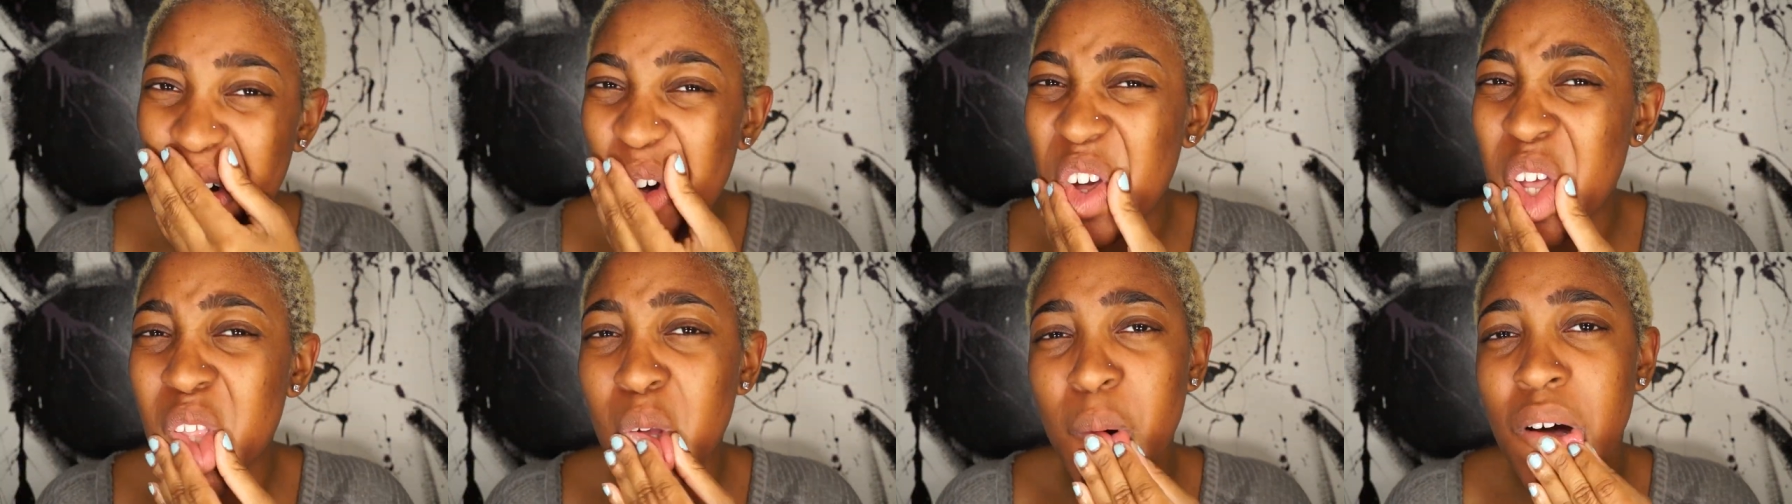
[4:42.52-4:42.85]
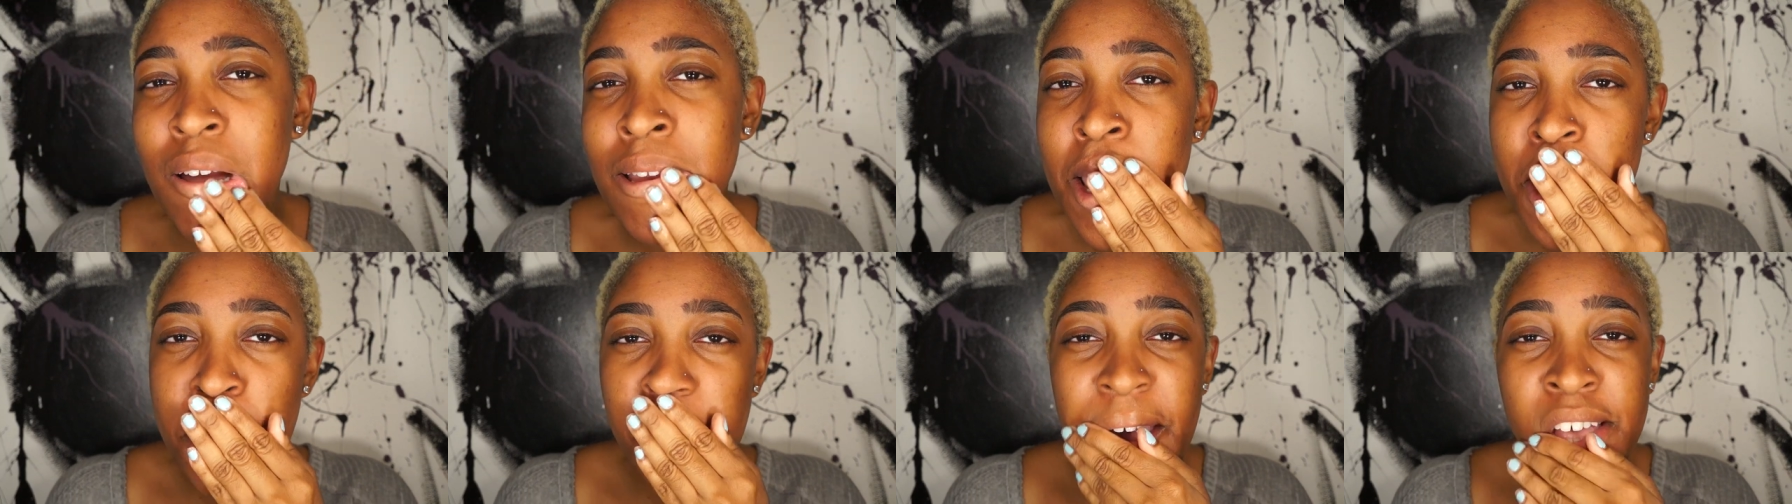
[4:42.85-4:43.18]
oil. Either
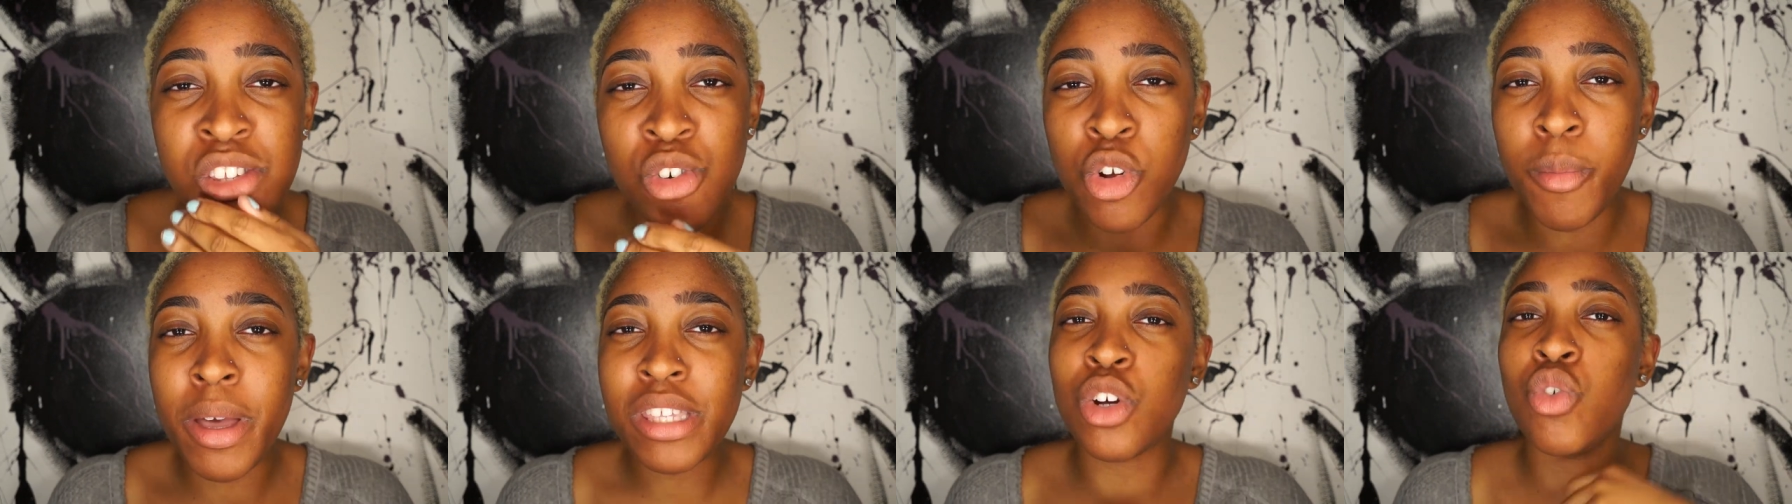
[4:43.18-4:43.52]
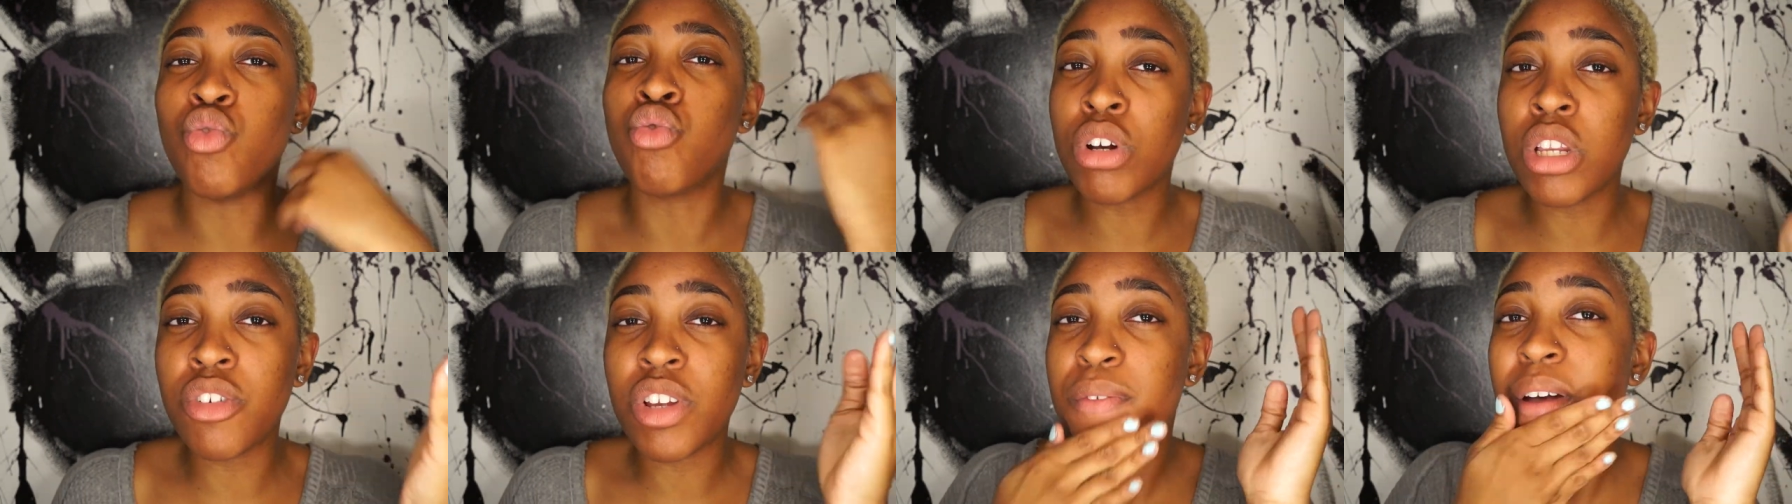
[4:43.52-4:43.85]
one. Castor oil makes it go
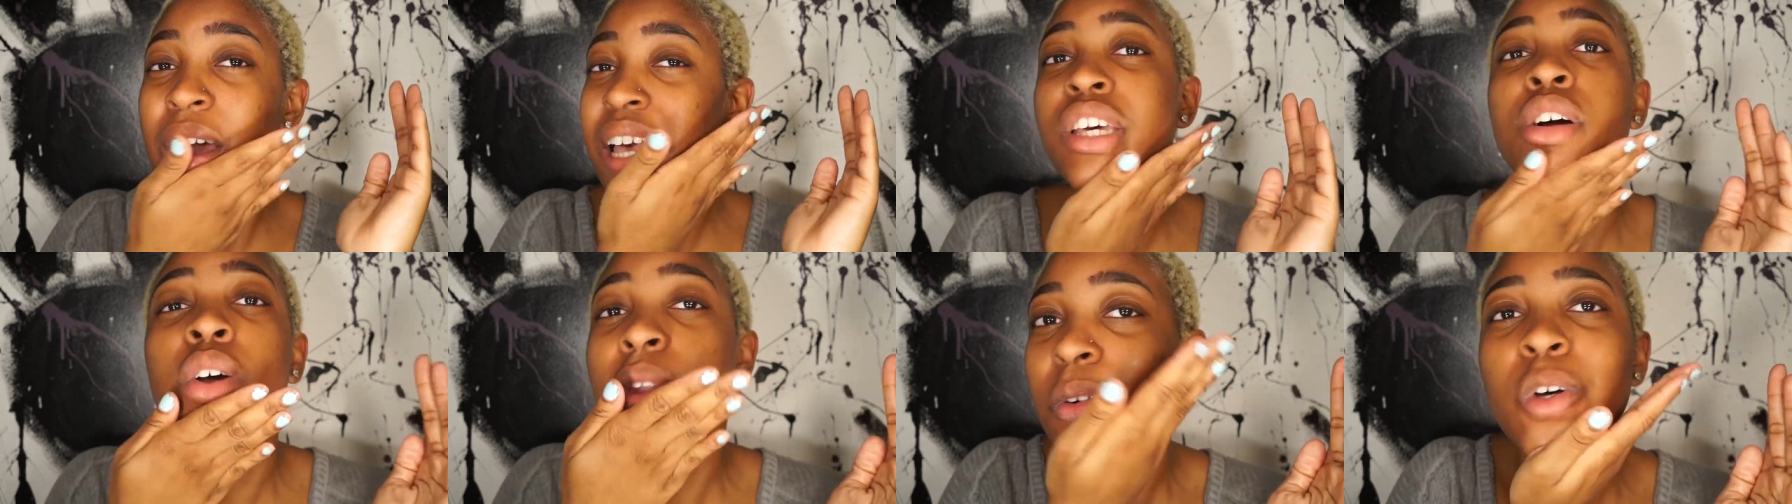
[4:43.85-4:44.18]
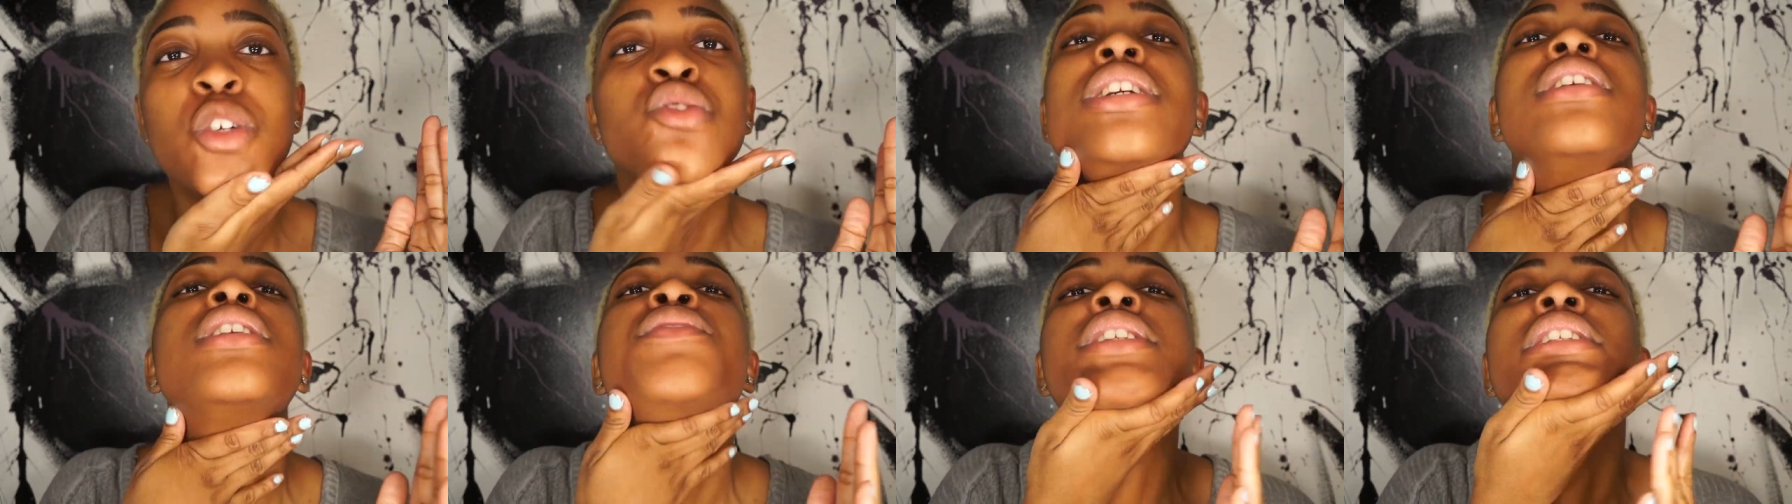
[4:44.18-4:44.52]
really fast. Coconut oil is
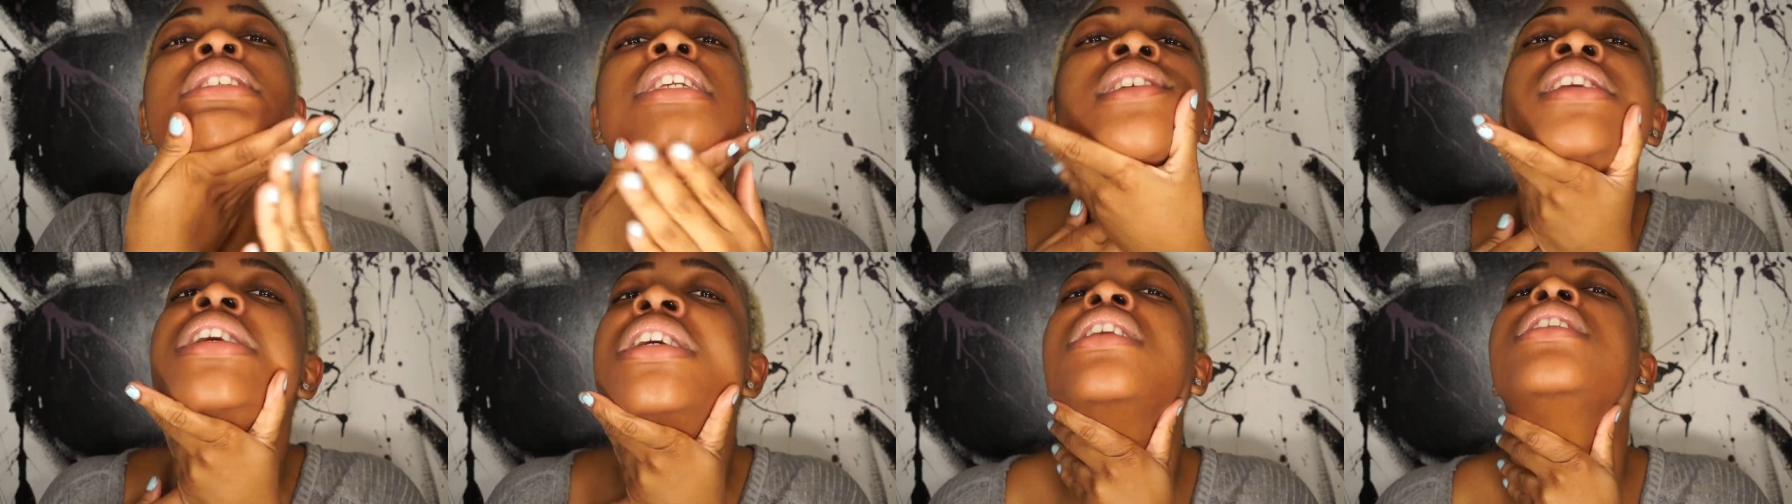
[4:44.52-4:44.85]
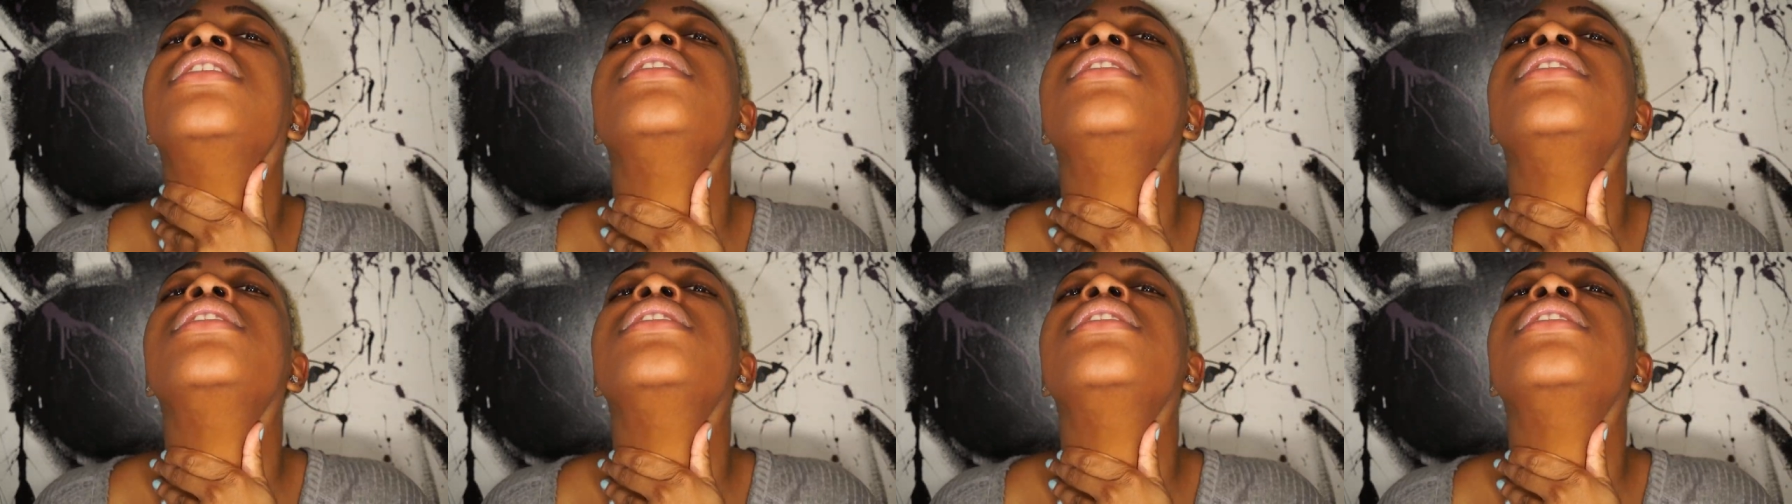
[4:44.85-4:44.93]
really good for the skin.